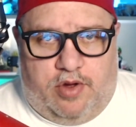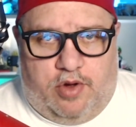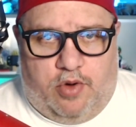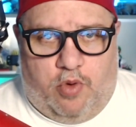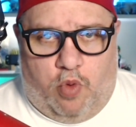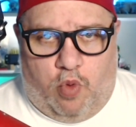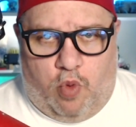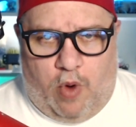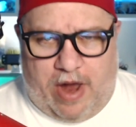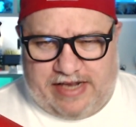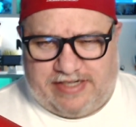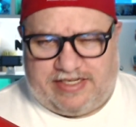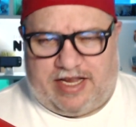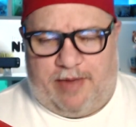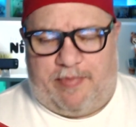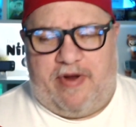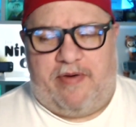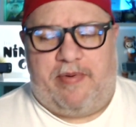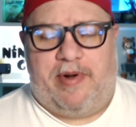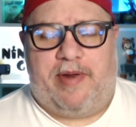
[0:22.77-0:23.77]
What is
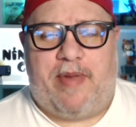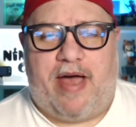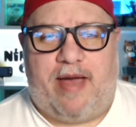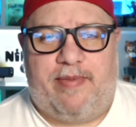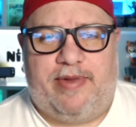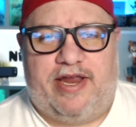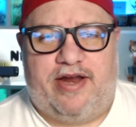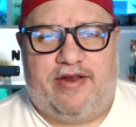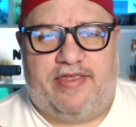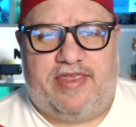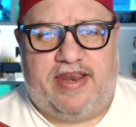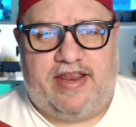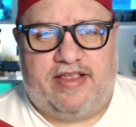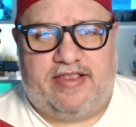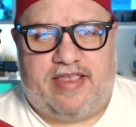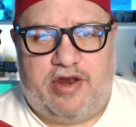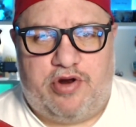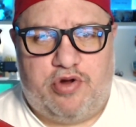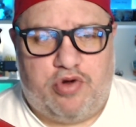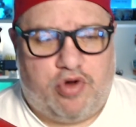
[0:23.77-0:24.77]
up, everybody? Bobby here, the
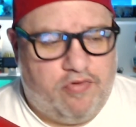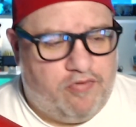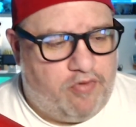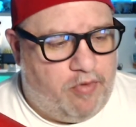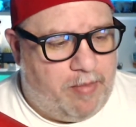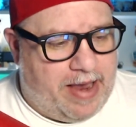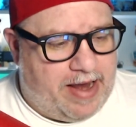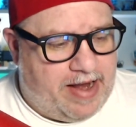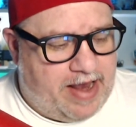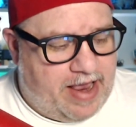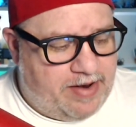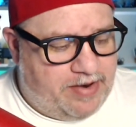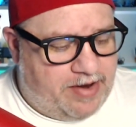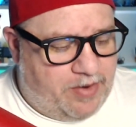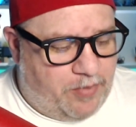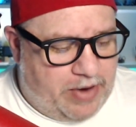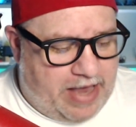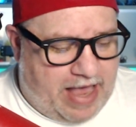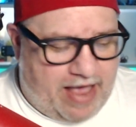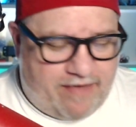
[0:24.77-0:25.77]
Nintendo Guru, man, and
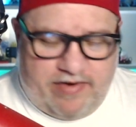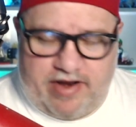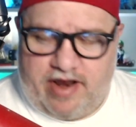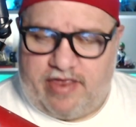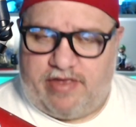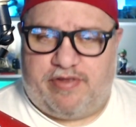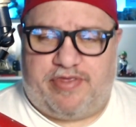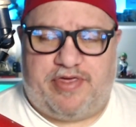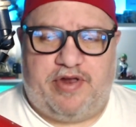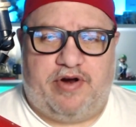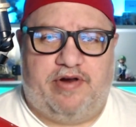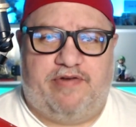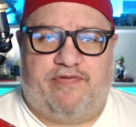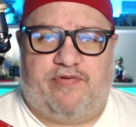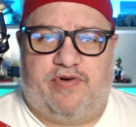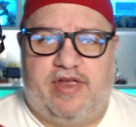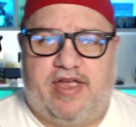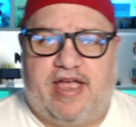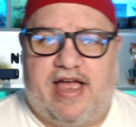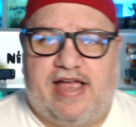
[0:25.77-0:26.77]
we have another theory for
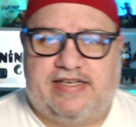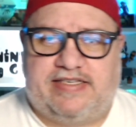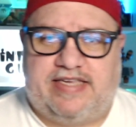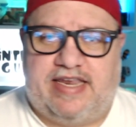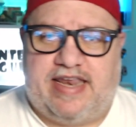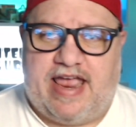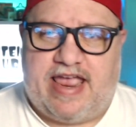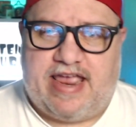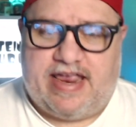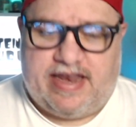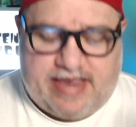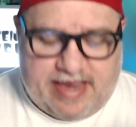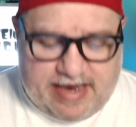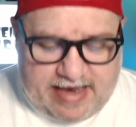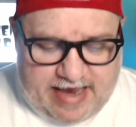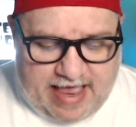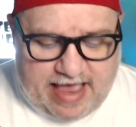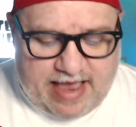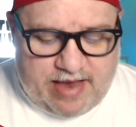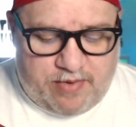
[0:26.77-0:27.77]
you guys today. And
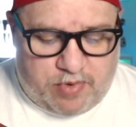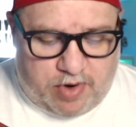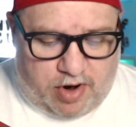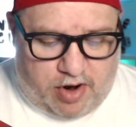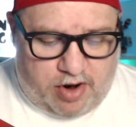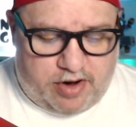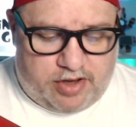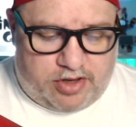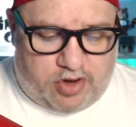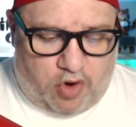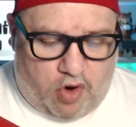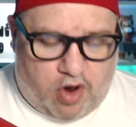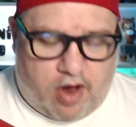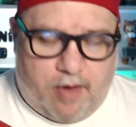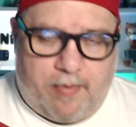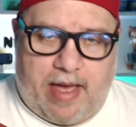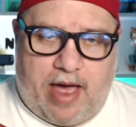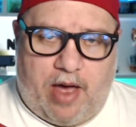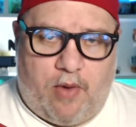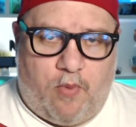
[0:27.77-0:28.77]
today we're going to talk
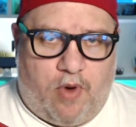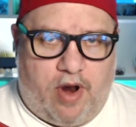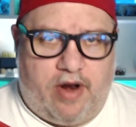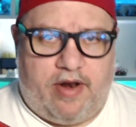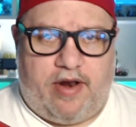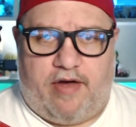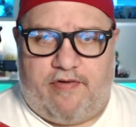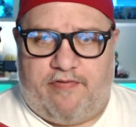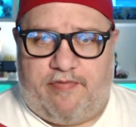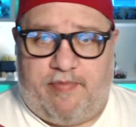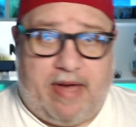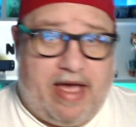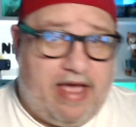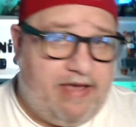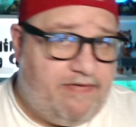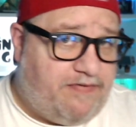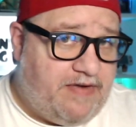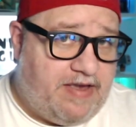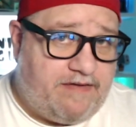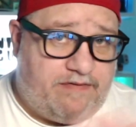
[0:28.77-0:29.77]
about one of my
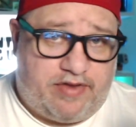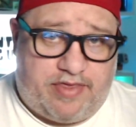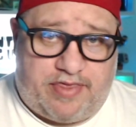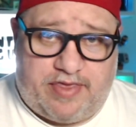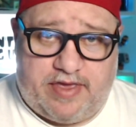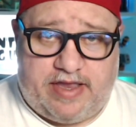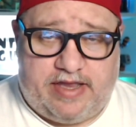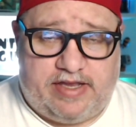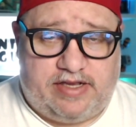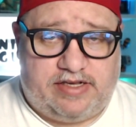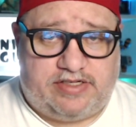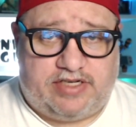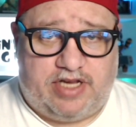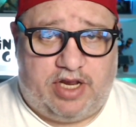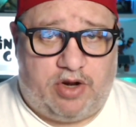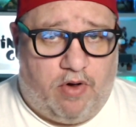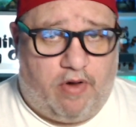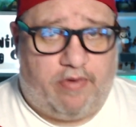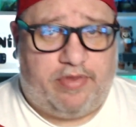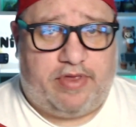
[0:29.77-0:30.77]
favorite things
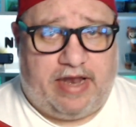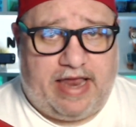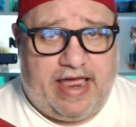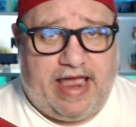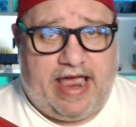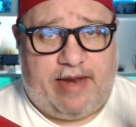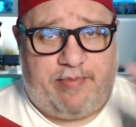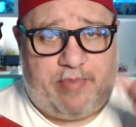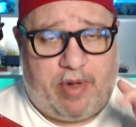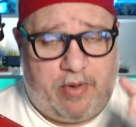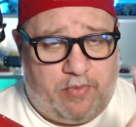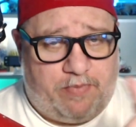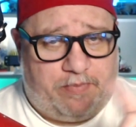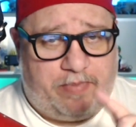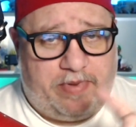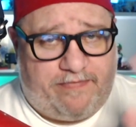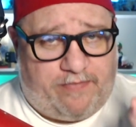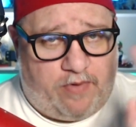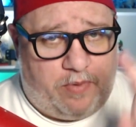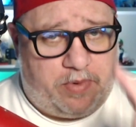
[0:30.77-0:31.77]
in all the land. But
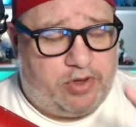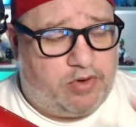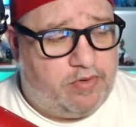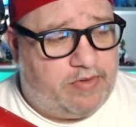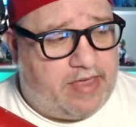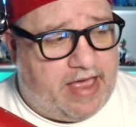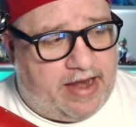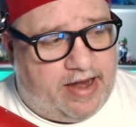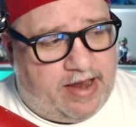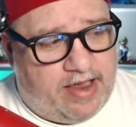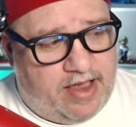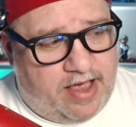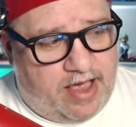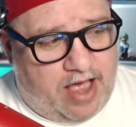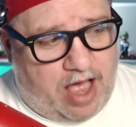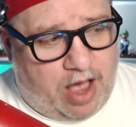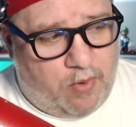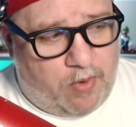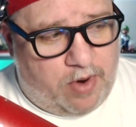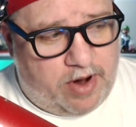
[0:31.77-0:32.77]
before we do that,
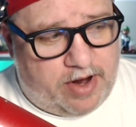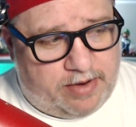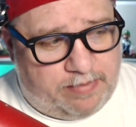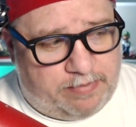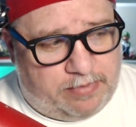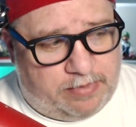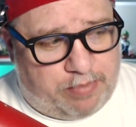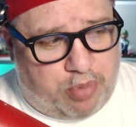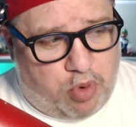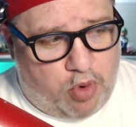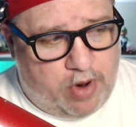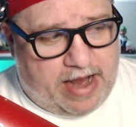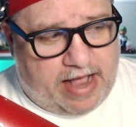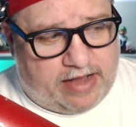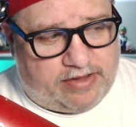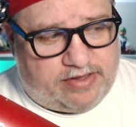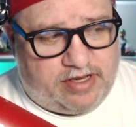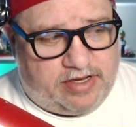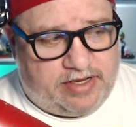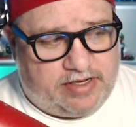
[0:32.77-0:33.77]
I want to point
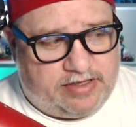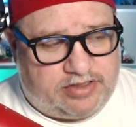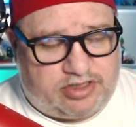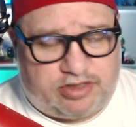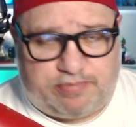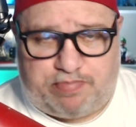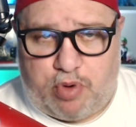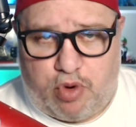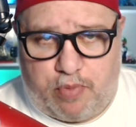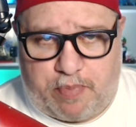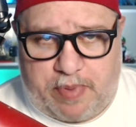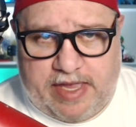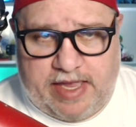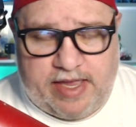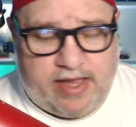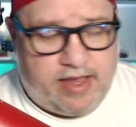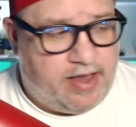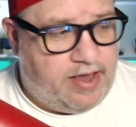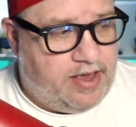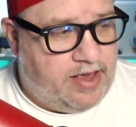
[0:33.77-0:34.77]
out to
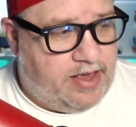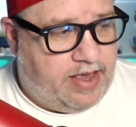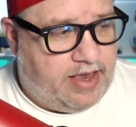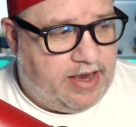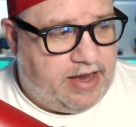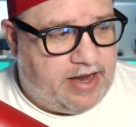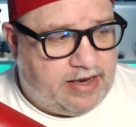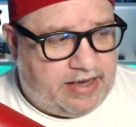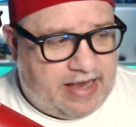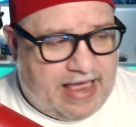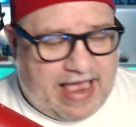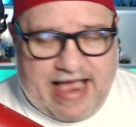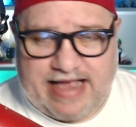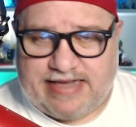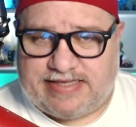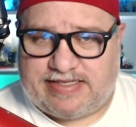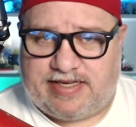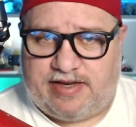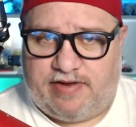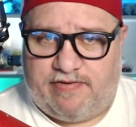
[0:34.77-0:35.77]
Spoopy, in the
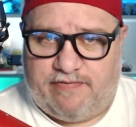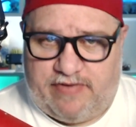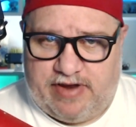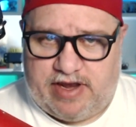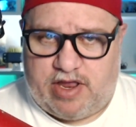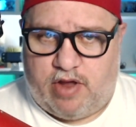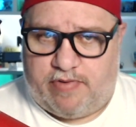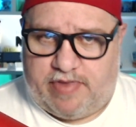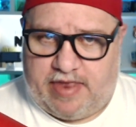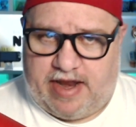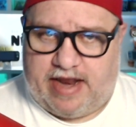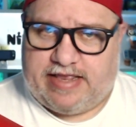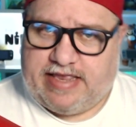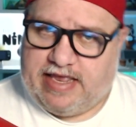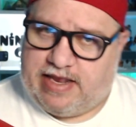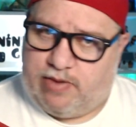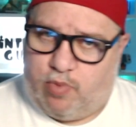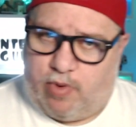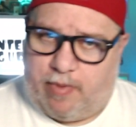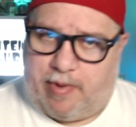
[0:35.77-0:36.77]
last video that I
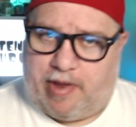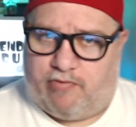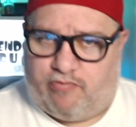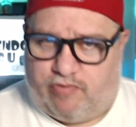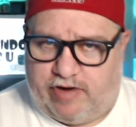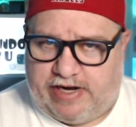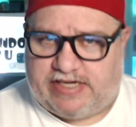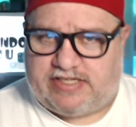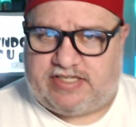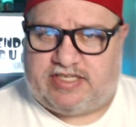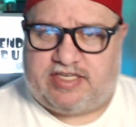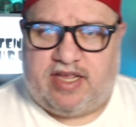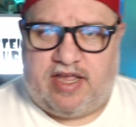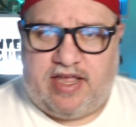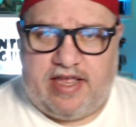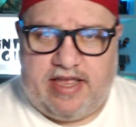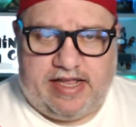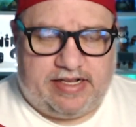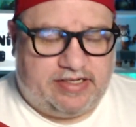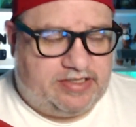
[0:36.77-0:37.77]
did about Roost and